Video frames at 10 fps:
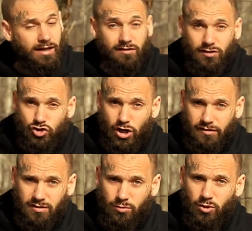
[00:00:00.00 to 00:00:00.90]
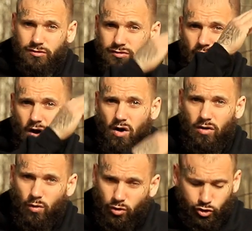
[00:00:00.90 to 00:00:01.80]
It's adjustable,
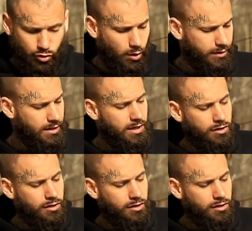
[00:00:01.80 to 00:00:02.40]
tall or short.